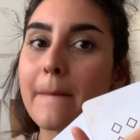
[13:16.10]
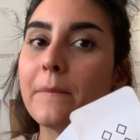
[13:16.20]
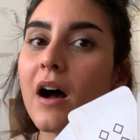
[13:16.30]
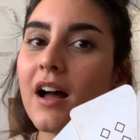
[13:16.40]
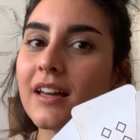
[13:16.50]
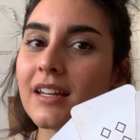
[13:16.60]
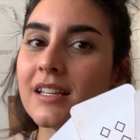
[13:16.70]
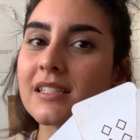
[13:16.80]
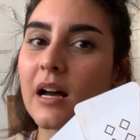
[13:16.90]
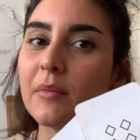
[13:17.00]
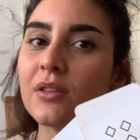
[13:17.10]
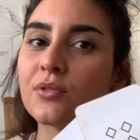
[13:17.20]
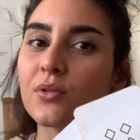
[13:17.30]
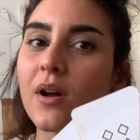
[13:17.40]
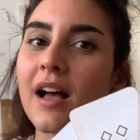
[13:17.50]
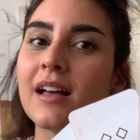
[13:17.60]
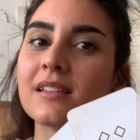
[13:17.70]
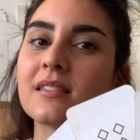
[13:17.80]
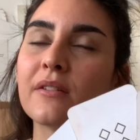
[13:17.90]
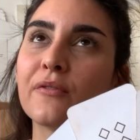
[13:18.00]
but it's coming through
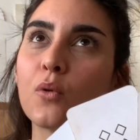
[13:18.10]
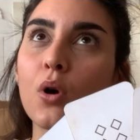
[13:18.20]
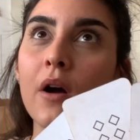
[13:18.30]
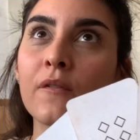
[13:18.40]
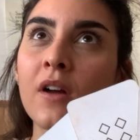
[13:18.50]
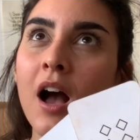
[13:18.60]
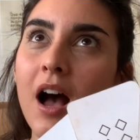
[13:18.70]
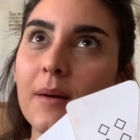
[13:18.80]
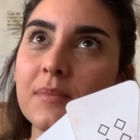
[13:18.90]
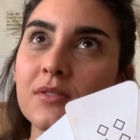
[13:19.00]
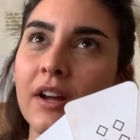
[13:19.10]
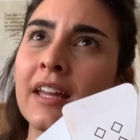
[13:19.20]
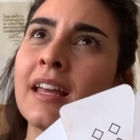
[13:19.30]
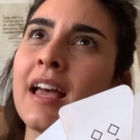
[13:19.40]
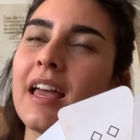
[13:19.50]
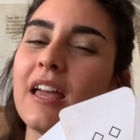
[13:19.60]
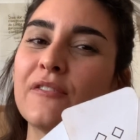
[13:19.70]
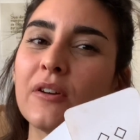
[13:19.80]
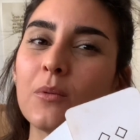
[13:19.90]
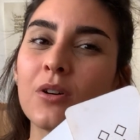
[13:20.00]
as the Four of Cups, right?
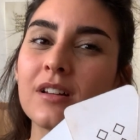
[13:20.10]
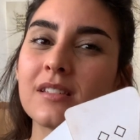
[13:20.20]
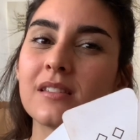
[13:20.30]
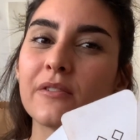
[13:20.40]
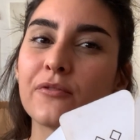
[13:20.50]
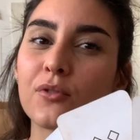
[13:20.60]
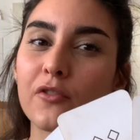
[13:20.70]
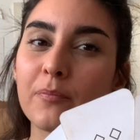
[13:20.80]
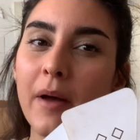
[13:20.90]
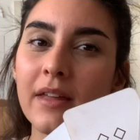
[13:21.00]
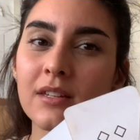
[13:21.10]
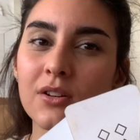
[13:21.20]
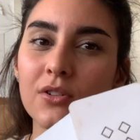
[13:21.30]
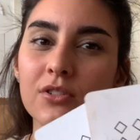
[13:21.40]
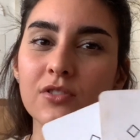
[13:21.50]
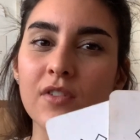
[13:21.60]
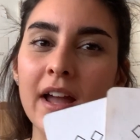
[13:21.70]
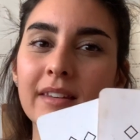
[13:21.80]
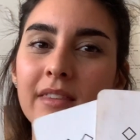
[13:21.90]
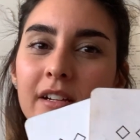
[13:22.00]
If it was the Four of Pentacles,
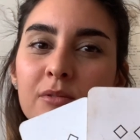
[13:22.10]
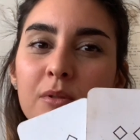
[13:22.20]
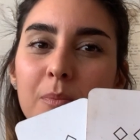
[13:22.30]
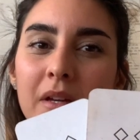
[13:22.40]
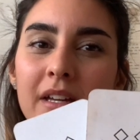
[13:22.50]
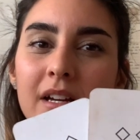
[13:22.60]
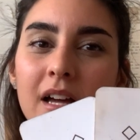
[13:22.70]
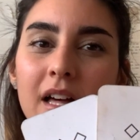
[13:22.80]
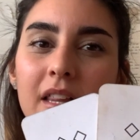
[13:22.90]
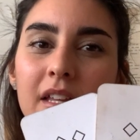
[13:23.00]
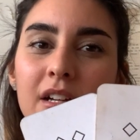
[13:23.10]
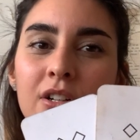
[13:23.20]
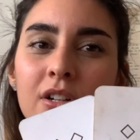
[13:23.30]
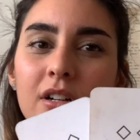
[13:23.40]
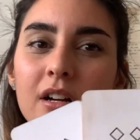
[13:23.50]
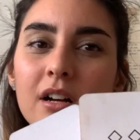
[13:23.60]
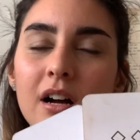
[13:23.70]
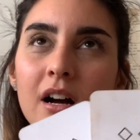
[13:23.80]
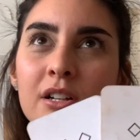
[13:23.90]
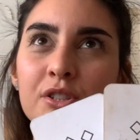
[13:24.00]
right, there would be a clear
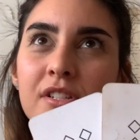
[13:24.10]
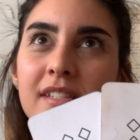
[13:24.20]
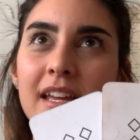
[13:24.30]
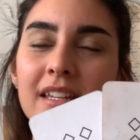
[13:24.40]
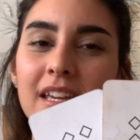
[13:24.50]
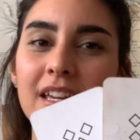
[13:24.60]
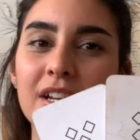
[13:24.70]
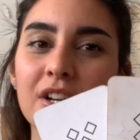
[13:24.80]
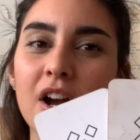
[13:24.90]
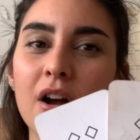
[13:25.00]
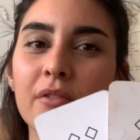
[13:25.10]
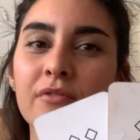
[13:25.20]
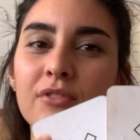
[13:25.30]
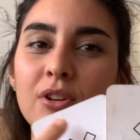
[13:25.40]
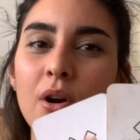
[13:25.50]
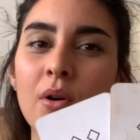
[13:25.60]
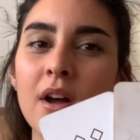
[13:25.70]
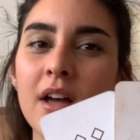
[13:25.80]
understanding here of, you know,